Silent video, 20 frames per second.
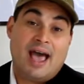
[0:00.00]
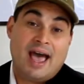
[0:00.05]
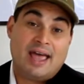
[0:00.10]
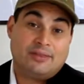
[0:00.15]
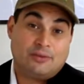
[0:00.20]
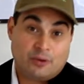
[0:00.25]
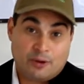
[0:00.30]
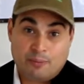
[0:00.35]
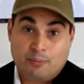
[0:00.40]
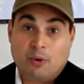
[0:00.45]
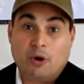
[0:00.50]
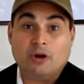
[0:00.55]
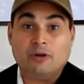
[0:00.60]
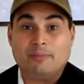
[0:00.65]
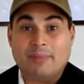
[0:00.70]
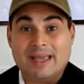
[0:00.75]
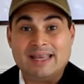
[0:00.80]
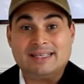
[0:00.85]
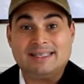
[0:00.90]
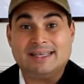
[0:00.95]
And the report
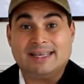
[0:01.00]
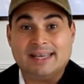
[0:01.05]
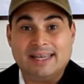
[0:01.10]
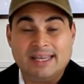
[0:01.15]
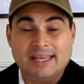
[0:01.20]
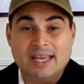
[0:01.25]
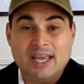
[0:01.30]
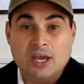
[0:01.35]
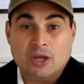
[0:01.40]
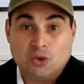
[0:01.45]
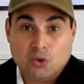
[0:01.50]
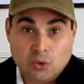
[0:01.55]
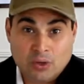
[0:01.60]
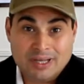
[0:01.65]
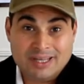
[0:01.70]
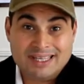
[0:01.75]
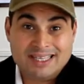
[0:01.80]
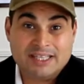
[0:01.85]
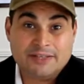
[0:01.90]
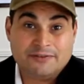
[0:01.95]
basically,
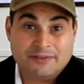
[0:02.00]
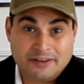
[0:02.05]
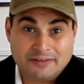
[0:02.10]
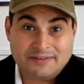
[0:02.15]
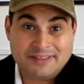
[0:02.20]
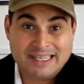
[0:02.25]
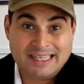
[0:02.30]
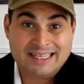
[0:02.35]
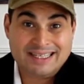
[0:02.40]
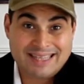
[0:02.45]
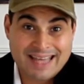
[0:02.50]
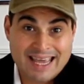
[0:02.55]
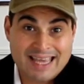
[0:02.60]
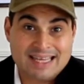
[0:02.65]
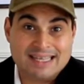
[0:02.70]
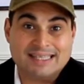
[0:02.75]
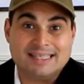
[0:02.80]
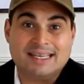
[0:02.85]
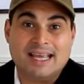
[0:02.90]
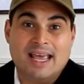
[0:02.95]
during these 15
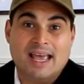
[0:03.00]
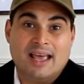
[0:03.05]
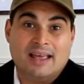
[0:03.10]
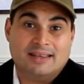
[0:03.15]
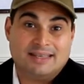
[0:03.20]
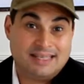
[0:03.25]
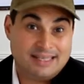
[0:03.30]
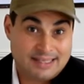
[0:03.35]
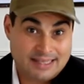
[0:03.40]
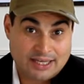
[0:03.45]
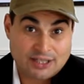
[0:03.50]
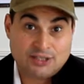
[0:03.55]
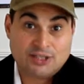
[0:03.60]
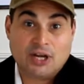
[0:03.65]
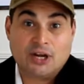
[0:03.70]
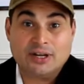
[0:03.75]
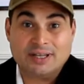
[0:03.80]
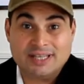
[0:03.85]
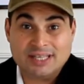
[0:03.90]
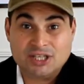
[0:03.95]
days, since I
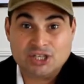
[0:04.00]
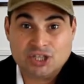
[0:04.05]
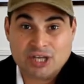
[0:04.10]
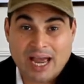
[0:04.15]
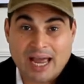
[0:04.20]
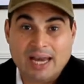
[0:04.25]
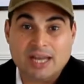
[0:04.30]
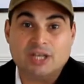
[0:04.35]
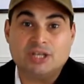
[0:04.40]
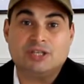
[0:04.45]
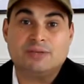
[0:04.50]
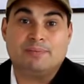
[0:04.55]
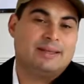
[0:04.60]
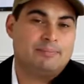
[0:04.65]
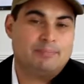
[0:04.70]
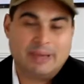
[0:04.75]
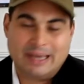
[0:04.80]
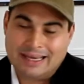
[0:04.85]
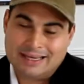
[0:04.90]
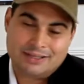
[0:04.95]
started this challenge, the
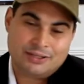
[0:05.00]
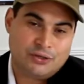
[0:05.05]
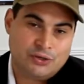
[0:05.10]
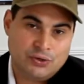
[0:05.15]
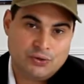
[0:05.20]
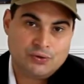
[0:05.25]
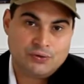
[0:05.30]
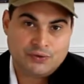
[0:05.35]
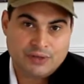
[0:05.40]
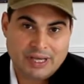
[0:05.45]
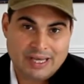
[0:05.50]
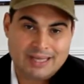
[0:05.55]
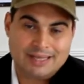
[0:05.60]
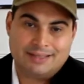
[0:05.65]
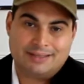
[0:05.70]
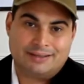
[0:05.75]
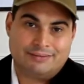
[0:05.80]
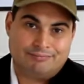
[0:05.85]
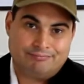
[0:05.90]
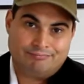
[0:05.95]
biggest news
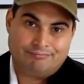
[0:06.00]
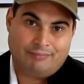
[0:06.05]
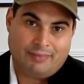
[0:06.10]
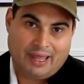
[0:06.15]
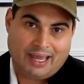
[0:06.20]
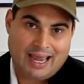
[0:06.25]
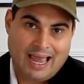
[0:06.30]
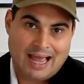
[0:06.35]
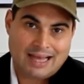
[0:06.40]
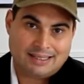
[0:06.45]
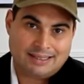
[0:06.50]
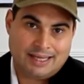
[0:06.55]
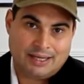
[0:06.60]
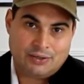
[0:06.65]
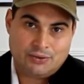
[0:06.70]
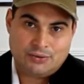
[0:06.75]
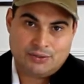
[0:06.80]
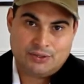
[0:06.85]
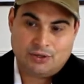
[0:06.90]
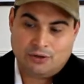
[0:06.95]
is the cast that
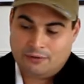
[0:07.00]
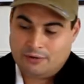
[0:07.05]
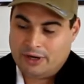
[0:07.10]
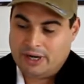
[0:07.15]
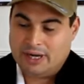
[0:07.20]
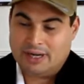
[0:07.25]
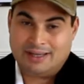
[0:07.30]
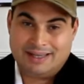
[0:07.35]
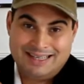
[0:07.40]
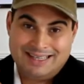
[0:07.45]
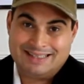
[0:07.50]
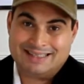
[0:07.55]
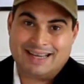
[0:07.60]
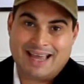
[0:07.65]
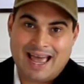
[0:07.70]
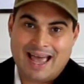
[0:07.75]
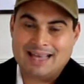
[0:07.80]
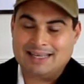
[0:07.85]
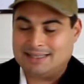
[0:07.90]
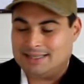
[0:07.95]
you see over here. This
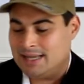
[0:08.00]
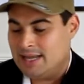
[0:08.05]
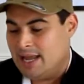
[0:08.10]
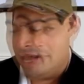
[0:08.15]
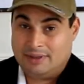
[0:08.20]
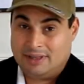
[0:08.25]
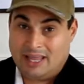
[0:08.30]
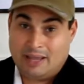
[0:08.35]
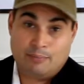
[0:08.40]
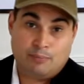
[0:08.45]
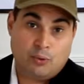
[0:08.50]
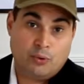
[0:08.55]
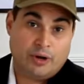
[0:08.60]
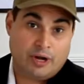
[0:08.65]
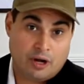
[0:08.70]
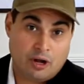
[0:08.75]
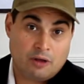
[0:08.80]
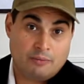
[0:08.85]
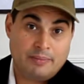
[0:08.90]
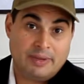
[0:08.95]
cast, they put
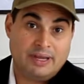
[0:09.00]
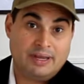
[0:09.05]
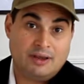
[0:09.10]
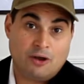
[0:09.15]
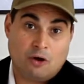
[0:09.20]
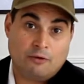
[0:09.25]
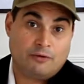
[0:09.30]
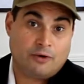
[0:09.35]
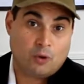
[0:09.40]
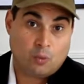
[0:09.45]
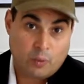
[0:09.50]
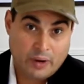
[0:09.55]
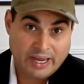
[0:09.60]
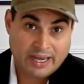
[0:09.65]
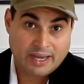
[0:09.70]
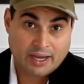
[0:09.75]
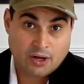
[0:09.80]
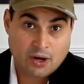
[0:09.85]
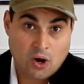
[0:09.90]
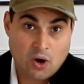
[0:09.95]
it on me over a week
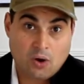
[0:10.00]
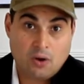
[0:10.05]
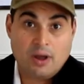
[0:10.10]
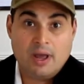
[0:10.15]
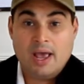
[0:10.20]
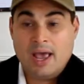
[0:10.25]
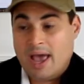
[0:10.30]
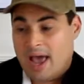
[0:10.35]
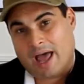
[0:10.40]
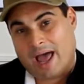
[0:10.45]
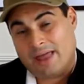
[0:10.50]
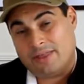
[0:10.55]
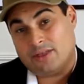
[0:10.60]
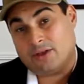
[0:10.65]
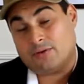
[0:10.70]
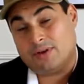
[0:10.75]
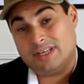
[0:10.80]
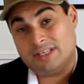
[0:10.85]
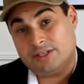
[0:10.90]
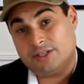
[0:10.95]
ago. And the
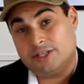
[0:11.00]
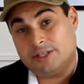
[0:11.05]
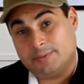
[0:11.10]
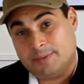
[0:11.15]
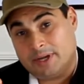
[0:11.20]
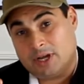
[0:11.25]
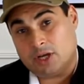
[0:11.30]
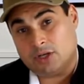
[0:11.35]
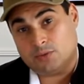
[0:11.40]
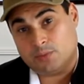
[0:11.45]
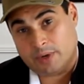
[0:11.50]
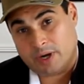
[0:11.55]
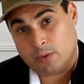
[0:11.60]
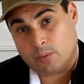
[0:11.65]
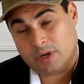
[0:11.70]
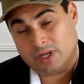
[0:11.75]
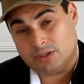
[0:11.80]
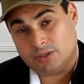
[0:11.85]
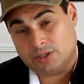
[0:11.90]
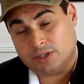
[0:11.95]
reason is because when I
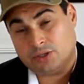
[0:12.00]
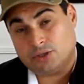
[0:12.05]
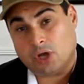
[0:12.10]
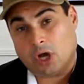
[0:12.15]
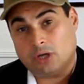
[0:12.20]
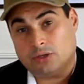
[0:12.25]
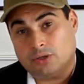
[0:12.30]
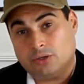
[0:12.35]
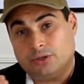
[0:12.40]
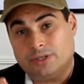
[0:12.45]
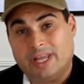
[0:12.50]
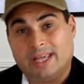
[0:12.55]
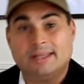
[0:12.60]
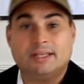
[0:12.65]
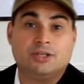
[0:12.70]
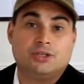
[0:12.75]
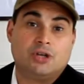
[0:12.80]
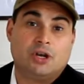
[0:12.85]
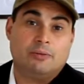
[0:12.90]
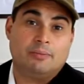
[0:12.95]
went to the doctor, they
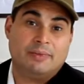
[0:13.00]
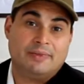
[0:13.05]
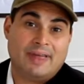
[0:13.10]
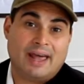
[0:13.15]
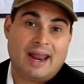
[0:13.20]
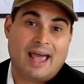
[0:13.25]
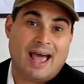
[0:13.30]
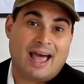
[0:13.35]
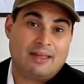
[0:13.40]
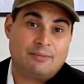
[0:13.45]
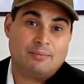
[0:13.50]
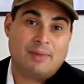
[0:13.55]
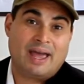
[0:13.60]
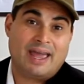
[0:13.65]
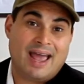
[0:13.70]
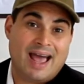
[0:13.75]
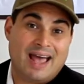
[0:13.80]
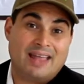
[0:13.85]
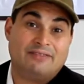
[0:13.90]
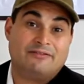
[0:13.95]
determined that I had my
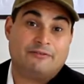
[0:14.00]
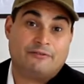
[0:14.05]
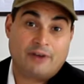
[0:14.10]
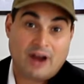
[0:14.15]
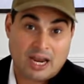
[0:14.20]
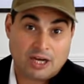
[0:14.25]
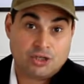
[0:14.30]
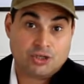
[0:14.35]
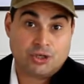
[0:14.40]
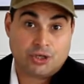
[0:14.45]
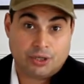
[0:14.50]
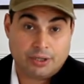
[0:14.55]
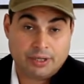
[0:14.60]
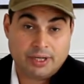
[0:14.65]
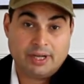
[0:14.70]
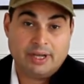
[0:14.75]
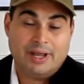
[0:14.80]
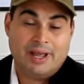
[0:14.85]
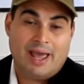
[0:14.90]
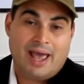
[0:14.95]
hand
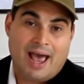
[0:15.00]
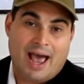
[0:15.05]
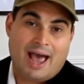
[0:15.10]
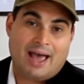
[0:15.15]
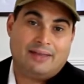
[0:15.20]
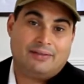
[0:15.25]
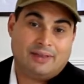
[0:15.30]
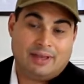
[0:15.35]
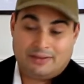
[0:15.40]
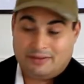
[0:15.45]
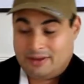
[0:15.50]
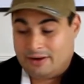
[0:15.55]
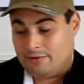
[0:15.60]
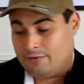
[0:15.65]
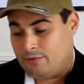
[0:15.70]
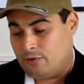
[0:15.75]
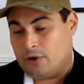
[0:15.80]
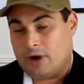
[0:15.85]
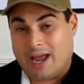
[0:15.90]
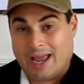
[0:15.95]
fractured and that
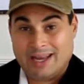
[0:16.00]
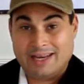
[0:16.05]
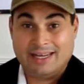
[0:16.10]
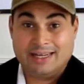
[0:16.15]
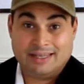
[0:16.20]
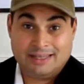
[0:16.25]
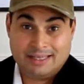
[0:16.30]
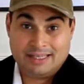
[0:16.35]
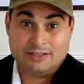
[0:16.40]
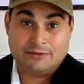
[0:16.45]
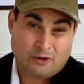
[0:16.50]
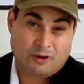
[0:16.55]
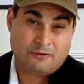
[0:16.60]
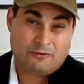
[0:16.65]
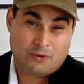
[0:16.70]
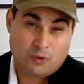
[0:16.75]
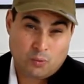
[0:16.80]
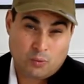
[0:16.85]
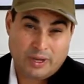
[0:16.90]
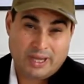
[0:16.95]
therefore I needed this for a
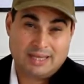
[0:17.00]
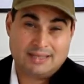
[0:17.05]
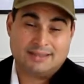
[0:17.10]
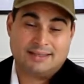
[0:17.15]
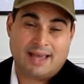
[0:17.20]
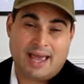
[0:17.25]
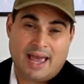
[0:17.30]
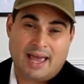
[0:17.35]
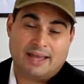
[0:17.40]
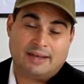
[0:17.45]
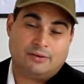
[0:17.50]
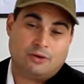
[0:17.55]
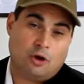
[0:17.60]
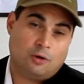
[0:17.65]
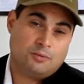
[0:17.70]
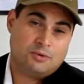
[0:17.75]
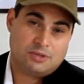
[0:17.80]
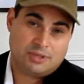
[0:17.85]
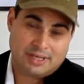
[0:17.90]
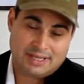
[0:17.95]
few weeks and
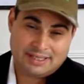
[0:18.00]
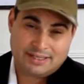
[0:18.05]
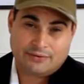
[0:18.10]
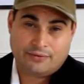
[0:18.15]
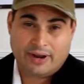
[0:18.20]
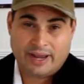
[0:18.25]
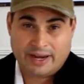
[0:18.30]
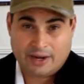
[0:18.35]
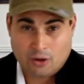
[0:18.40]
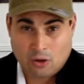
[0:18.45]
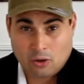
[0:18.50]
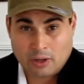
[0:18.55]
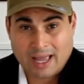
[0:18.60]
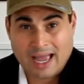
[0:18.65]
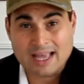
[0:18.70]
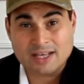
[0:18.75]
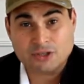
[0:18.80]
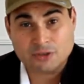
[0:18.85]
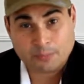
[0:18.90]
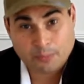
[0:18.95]
obviously it's creating all
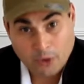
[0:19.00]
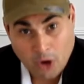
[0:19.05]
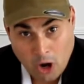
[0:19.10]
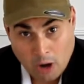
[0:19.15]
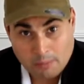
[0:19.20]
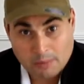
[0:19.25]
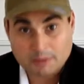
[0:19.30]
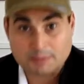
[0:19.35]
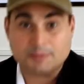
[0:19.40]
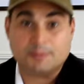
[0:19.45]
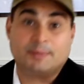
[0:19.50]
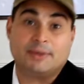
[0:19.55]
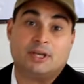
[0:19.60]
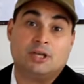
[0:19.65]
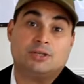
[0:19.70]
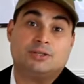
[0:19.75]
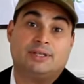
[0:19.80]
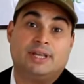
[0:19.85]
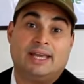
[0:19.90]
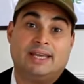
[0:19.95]
kinds of problems
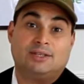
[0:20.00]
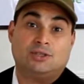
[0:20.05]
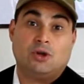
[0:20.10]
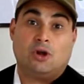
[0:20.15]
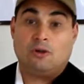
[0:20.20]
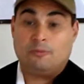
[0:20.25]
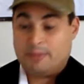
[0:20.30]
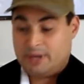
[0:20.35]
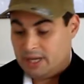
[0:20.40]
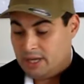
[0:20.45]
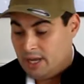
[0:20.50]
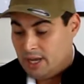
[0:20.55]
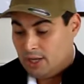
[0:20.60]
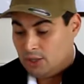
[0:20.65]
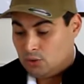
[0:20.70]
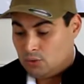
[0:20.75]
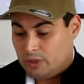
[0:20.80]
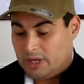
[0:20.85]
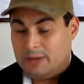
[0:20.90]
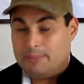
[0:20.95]
because they told me
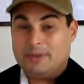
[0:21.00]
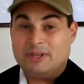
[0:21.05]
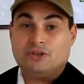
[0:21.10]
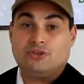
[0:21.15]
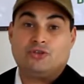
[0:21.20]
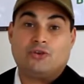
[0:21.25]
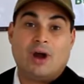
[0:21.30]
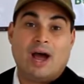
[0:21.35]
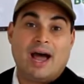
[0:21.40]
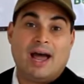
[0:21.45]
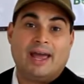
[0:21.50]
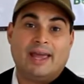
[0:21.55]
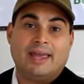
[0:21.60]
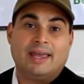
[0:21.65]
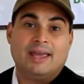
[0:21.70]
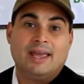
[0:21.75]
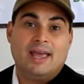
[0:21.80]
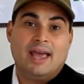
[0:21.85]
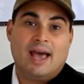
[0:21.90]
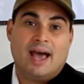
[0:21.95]
to keep it dry
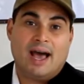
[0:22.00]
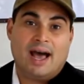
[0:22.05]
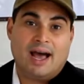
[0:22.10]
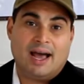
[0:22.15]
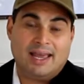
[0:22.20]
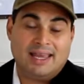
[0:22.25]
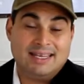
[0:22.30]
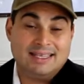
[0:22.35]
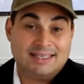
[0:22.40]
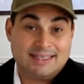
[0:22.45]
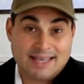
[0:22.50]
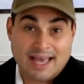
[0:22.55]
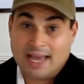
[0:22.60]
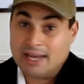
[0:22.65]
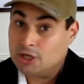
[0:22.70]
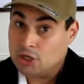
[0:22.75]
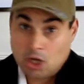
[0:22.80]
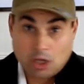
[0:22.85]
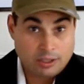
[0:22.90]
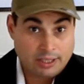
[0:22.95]
uh,
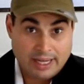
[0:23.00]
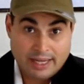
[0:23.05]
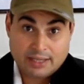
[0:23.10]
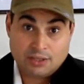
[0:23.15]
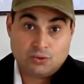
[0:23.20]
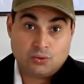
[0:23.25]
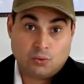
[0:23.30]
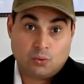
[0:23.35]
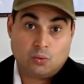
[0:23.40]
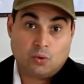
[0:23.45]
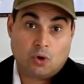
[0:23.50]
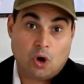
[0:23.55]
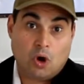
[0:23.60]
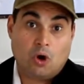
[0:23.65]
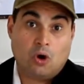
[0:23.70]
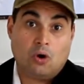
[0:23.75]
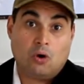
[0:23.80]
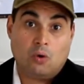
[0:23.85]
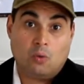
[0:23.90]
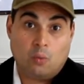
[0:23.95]
inside, not let it to
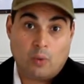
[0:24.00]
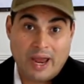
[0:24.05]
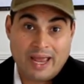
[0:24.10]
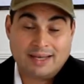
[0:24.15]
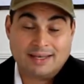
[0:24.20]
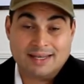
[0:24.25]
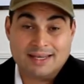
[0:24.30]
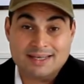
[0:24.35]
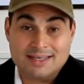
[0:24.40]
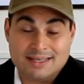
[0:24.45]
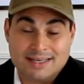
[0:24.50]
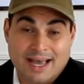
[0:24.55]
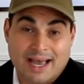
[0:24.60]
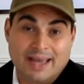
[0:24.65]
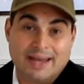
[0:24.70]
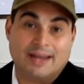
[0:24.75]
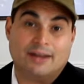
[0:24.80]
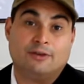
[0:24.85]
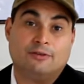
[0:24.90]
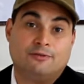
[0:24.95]
go wet
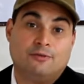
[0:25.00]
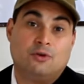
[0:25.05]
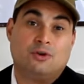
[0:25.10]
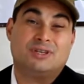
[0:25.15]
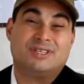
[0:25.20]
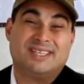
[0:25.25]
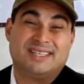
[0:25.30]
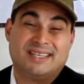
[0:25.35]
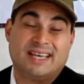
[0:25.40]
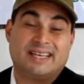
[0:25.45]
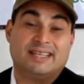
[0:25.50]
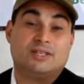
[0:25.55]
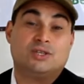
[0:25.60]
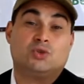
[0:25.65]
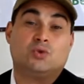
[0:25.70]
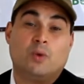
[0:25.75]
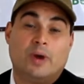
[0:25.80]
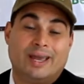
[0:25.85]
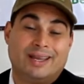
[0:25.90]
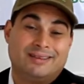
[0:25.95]
inside. And of course, as I
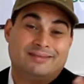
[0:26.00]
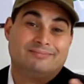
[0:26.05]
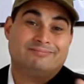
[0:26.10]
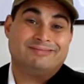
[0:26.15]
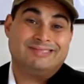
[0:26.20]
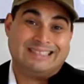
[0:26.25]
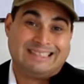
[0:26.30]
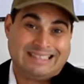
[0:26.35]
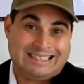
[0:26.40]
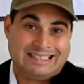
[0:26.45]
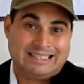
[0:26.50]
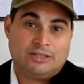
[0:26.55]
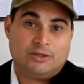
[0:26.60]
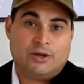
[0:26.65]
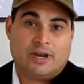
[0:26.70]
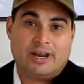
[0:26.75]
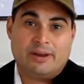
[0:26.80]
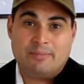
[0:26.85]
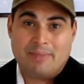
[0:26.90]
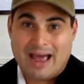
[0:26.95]
sweat, you
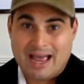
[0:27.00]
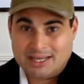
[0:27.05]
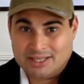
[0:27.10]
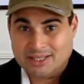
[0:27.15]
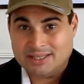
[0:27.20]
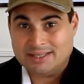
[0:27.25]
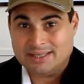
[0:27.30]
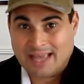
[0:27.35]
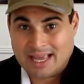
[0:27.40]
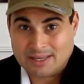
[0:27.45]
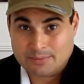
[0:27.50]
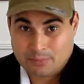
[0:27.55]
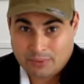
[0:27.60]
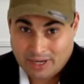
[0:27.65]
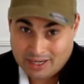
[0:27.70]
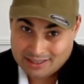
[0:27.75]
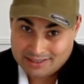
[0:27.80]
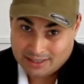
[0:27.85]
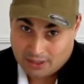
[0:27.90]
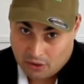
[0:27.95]
can imagine that
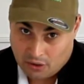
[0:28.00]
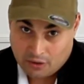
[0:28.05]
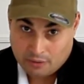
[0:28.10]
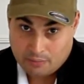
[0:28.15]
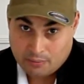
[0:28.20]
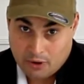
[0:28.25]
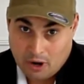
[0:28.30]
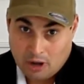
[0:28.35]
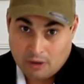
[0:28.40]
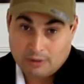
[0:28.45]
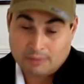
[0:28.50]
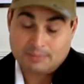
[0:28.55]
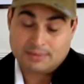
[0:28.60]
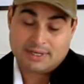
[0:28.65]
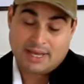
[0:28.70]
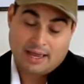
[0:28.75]
brings a lot of problems.